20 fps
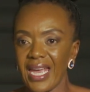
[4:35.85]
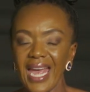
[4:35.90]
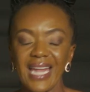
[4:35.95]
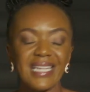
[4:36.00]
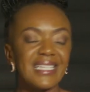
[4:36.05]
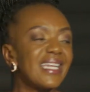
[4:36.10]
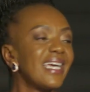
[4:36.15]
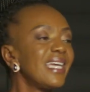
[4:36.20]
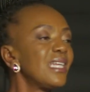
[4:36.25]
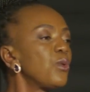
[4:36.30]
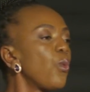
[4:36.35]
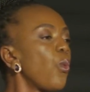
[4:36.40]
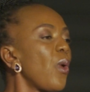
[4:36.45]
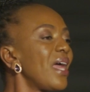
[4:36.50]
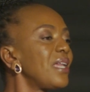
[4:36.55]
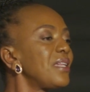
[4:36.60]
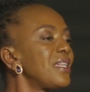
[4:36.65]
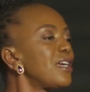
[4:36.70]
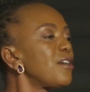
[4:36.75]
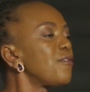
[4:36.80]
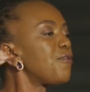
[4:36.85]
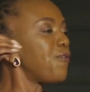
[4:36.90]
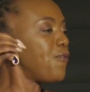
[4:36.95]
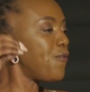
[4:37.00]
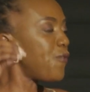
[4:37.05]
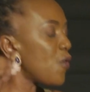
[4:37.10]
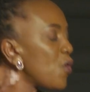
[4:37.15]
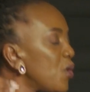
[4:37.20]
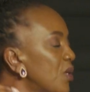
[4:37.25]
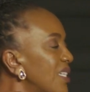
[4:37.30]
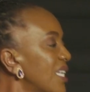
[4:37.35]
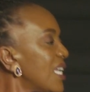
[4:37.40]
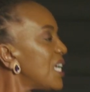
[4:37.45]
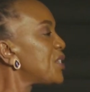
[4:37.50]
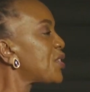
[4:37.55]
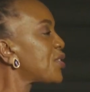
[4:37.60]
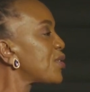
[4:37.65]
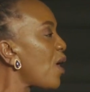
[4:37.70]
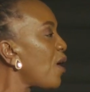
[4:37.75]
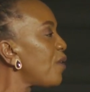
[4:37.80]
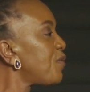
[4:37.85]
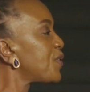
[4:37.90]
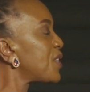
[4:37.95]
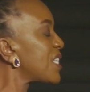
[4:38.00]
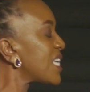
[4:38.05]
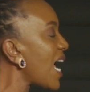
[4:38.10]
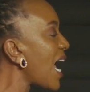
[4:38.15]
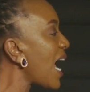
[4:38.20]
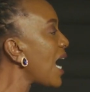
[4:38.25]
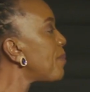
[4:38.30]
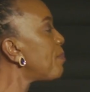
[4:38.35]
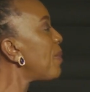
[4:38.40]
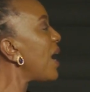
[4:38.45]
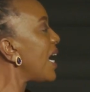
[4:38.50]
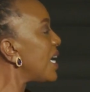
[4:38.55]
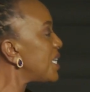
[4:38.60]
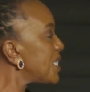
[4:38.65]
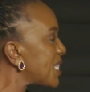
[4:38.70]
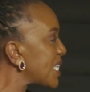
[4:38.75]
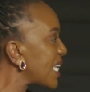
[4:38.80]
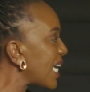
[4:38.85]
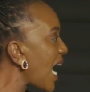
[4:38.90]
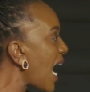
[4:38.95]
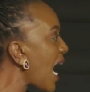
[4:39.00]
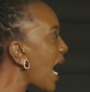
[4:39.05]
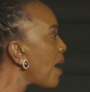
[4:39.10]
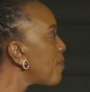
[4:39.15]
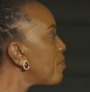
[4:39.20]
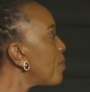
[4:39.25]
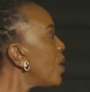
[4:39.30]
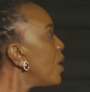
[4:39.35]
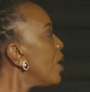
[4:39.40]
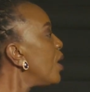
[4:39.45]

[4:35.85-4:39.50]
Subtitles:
And then when the fullness of time has come,